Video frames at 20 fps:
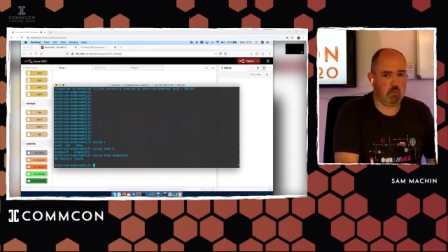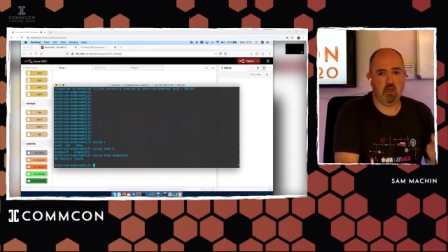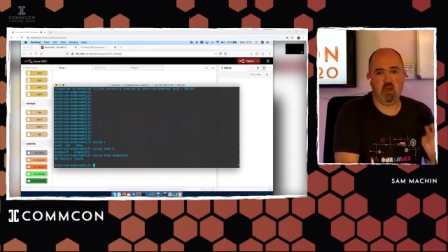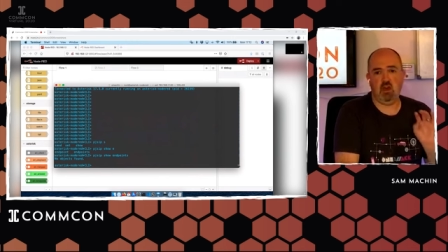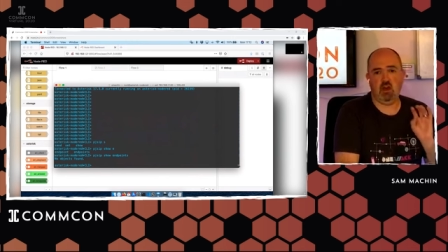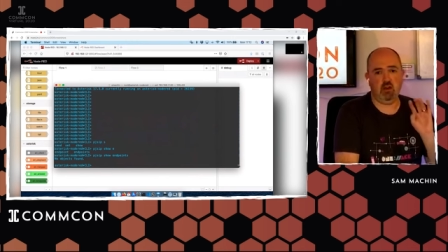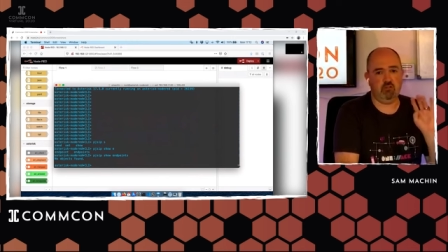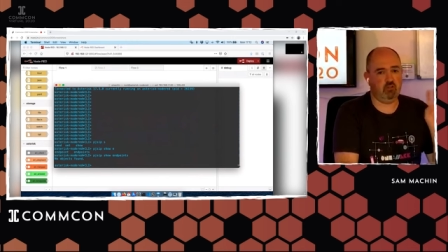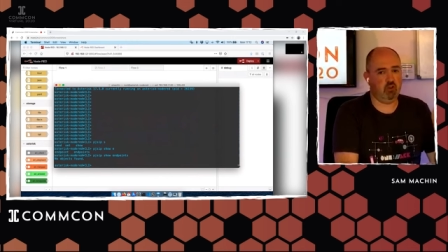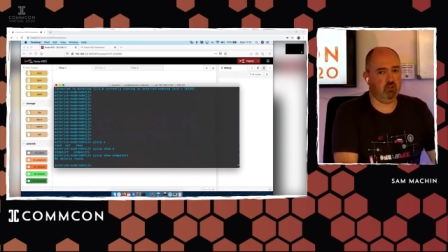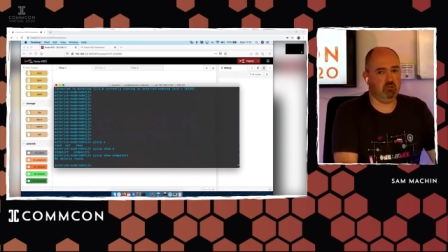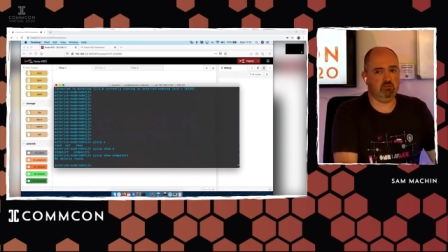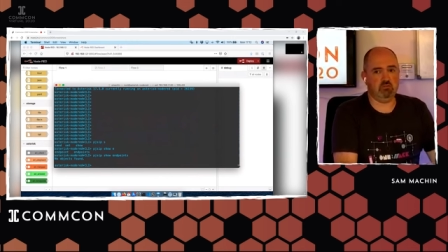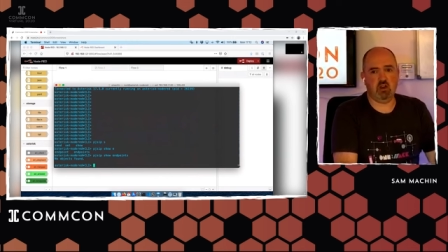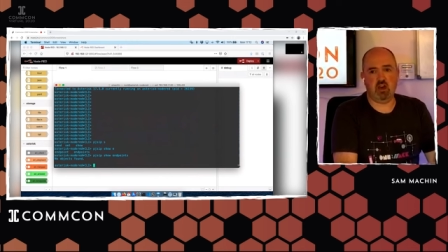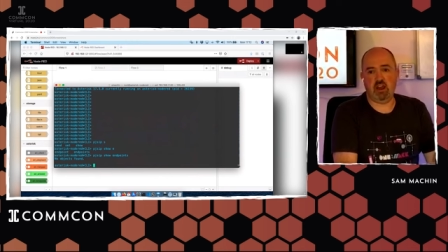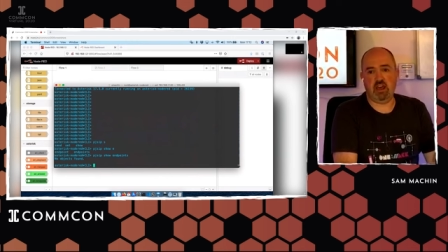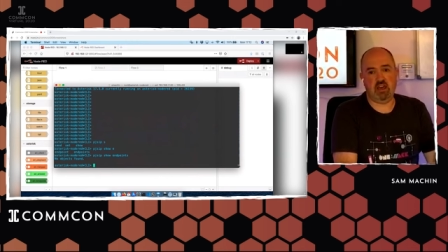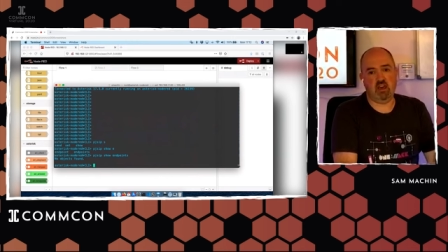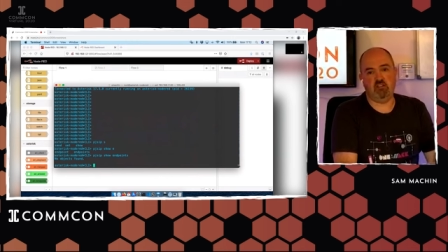I've
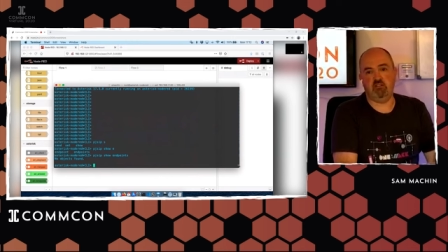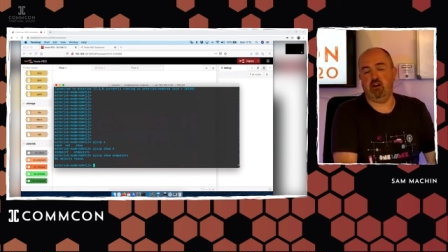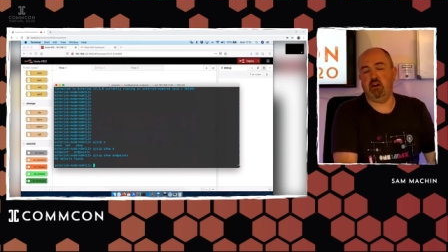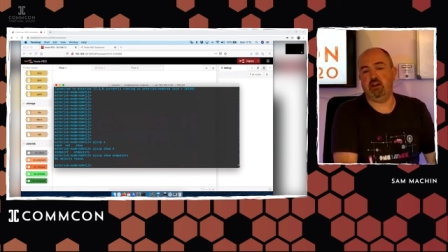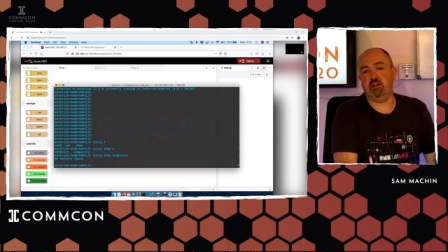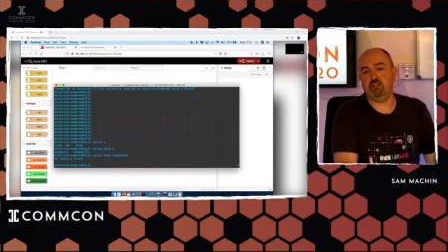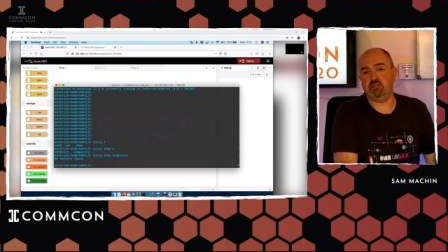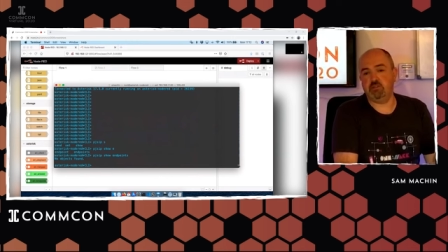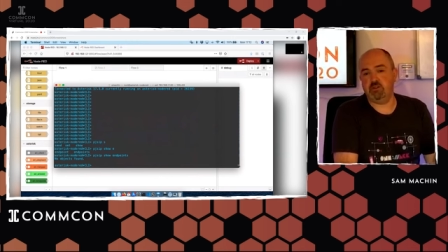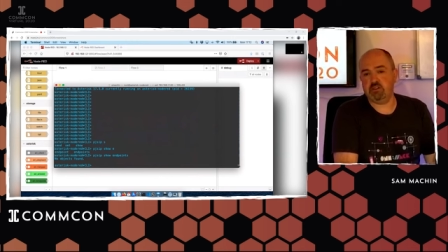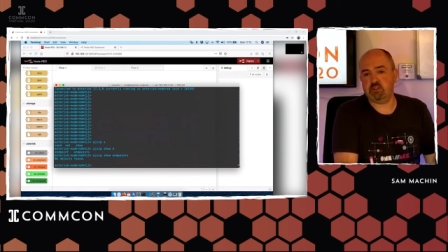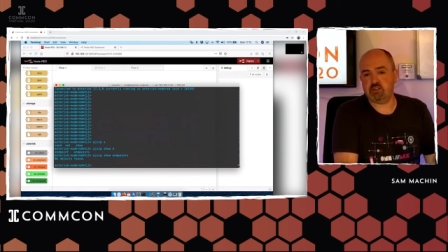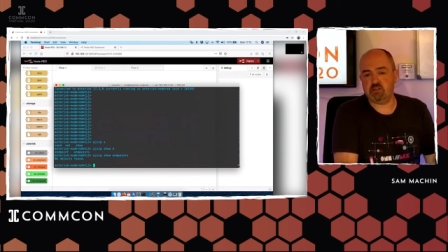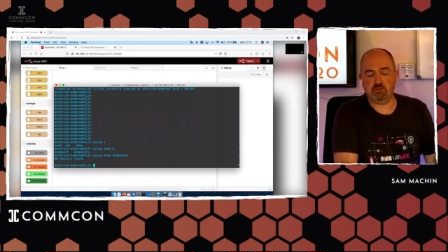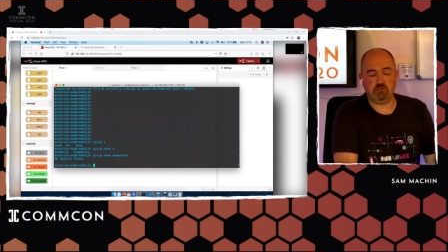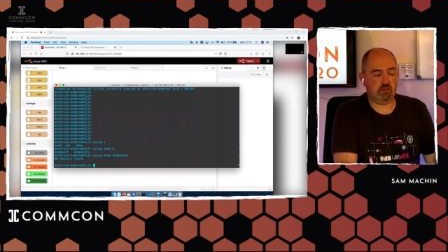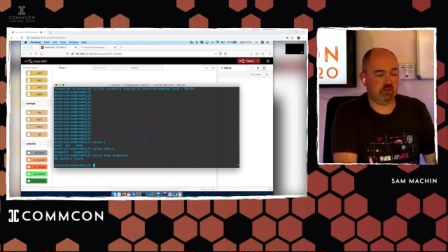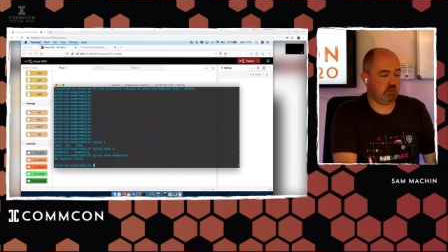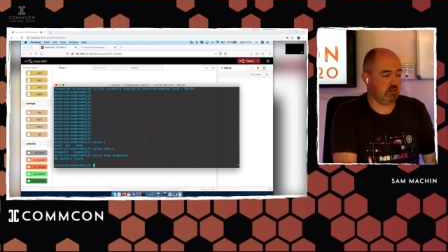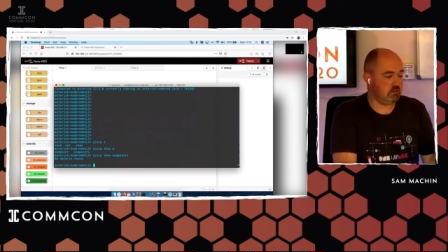got an ARI
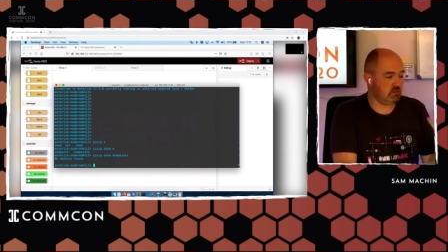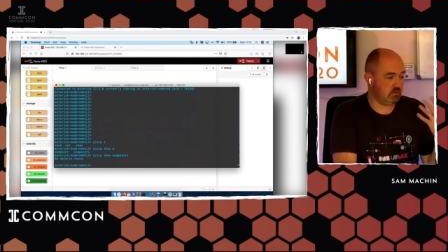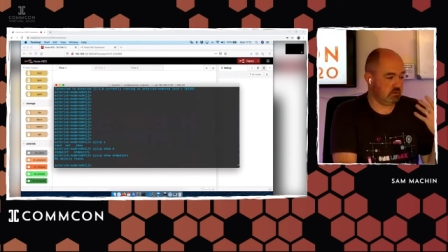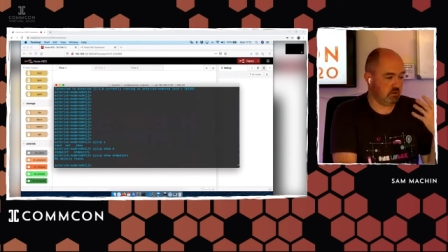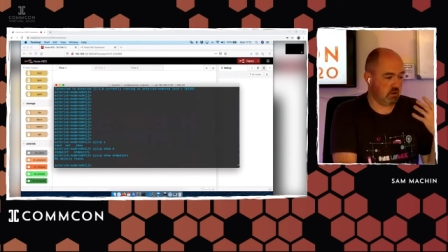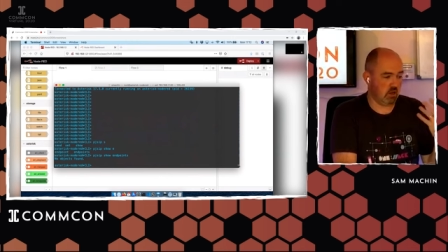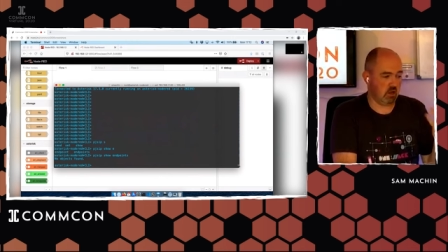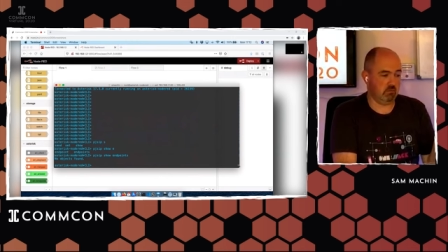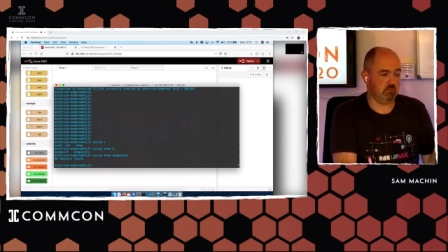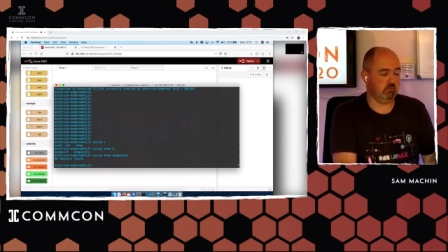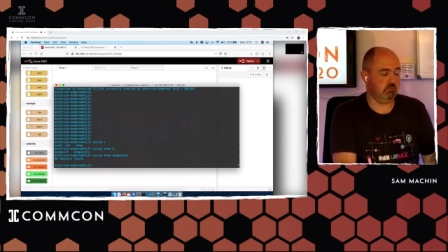interface configured.